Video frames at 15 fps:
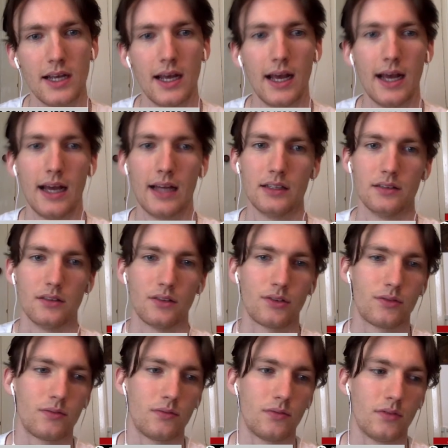And
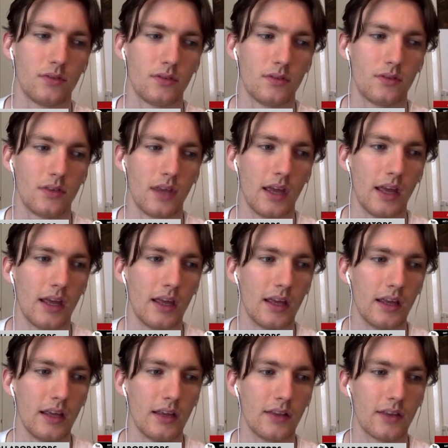
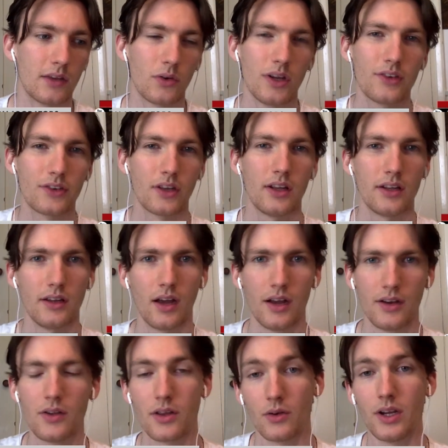there is,
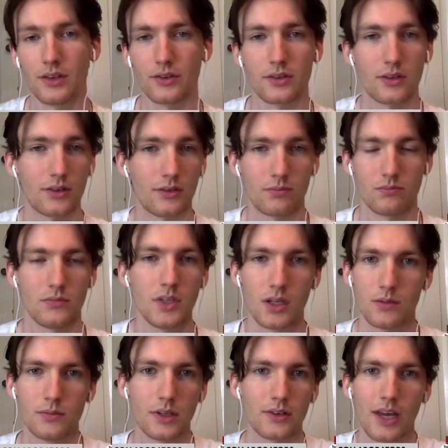because, you know,
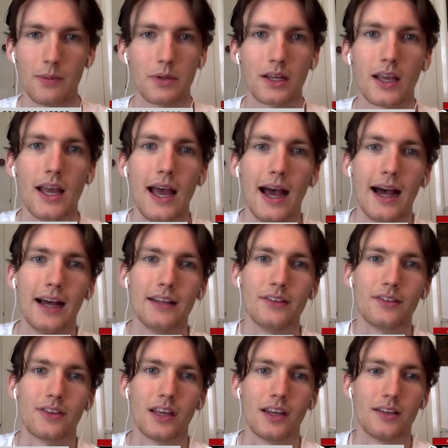it's happening,
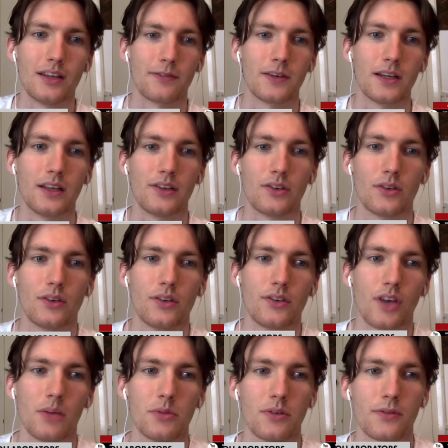and there definitely is in
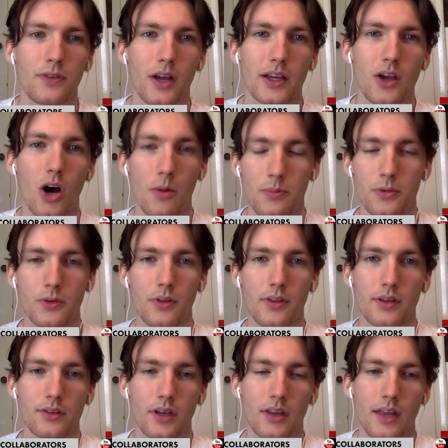terms of like opera and
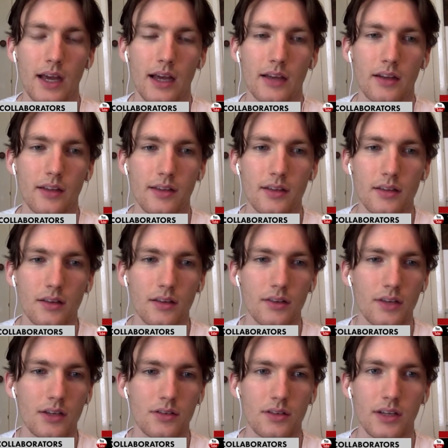things like that. And I think that
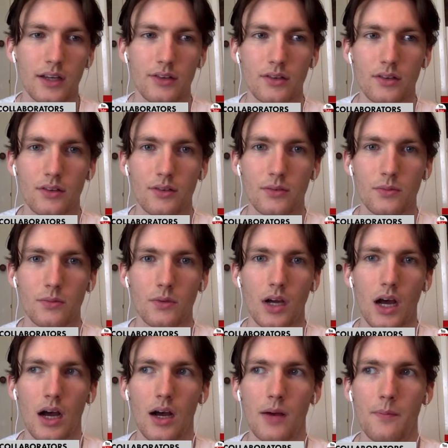Danish Liaisons
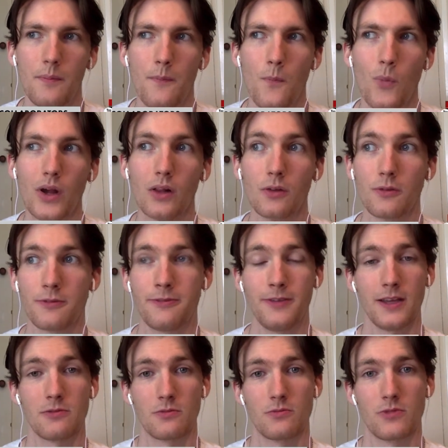will
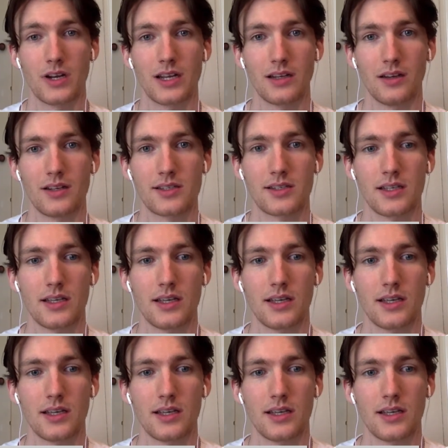fit really nicely